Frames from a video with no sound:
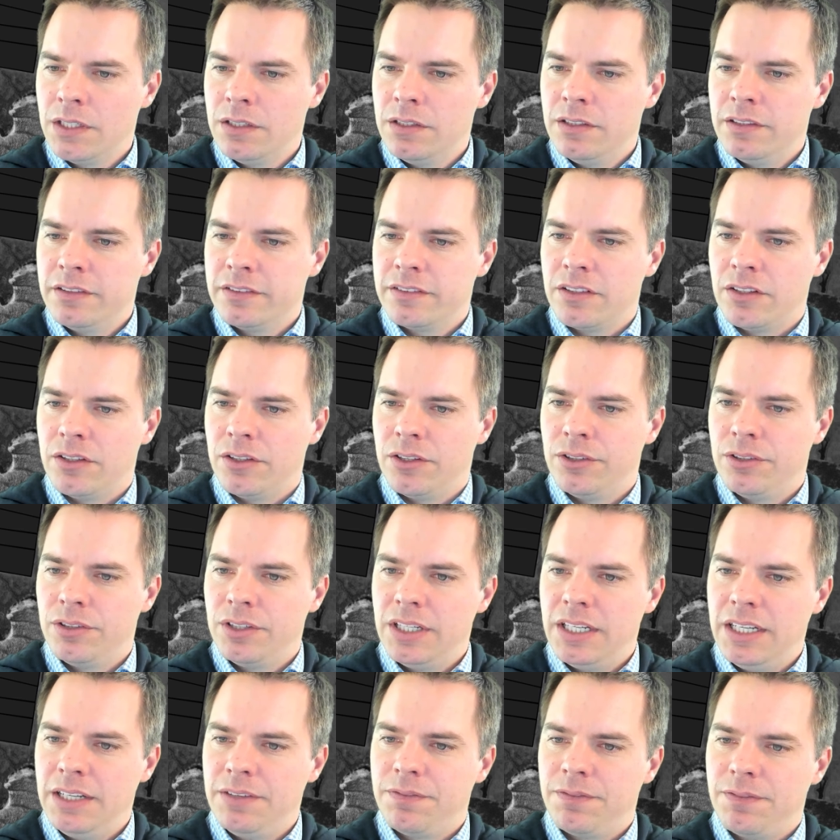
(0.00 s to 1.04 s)
So
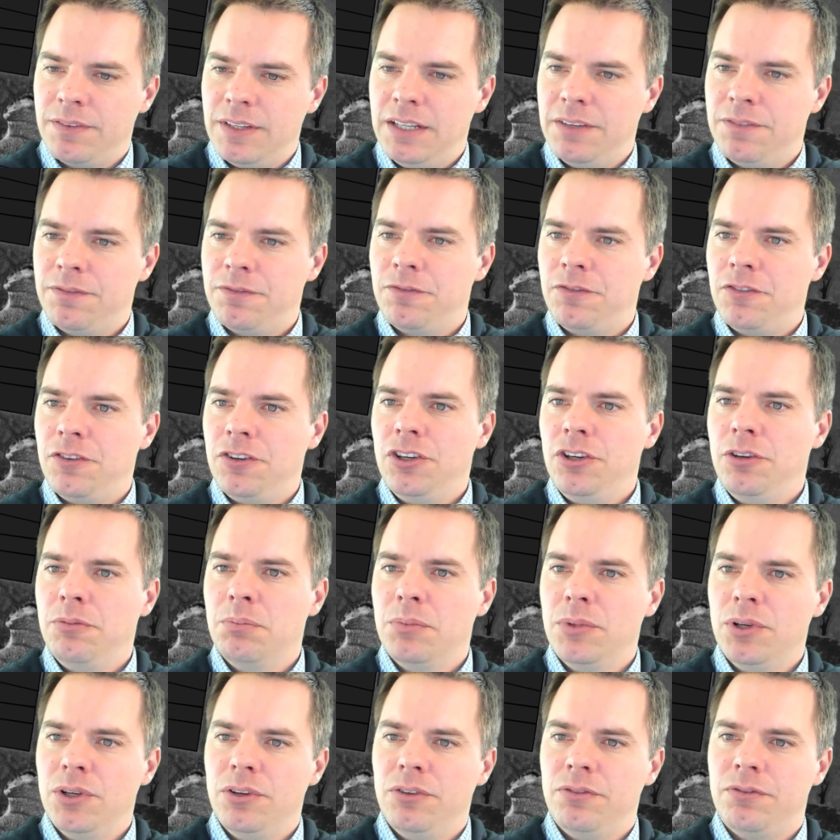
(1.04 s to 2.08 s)
if you
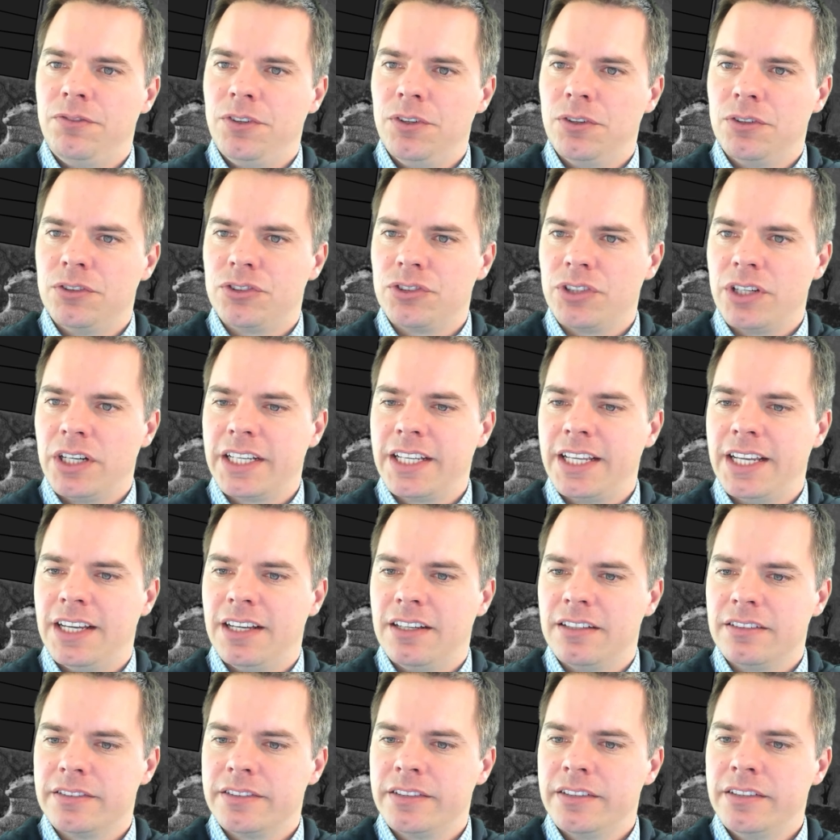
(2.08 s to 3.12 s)
move your dry
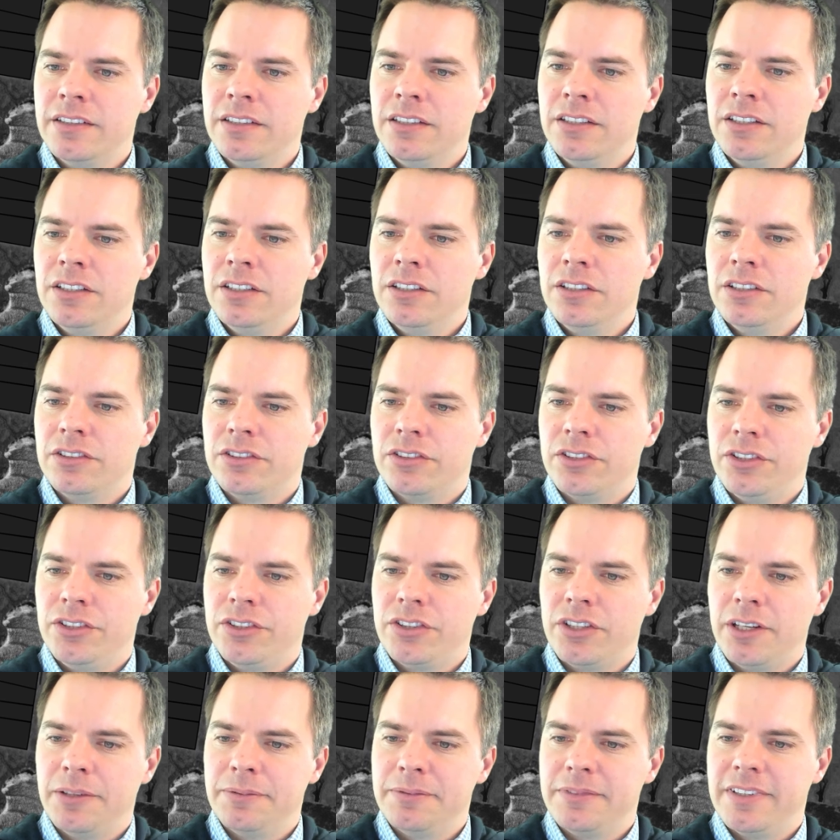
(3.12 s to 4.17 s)
cows 2
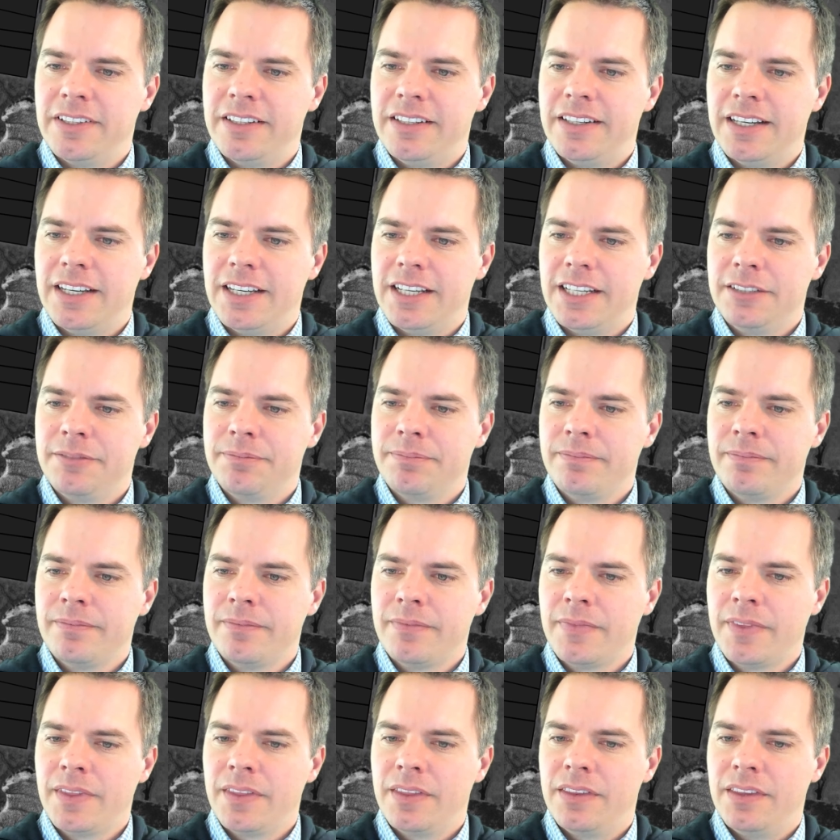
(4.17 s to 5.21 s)
times a day,
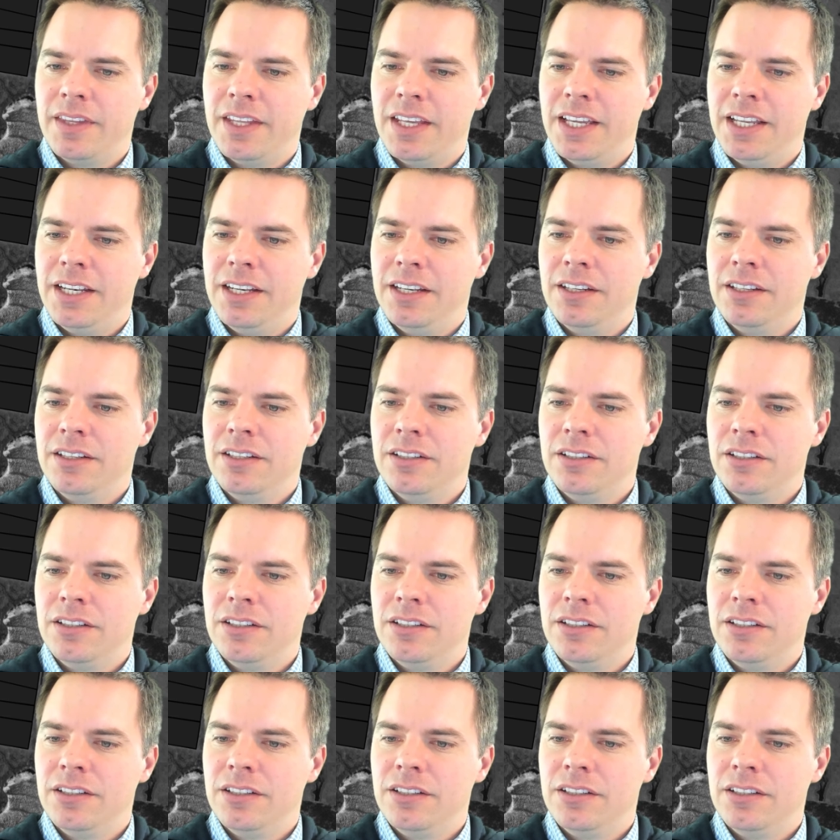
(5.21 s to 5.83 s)
then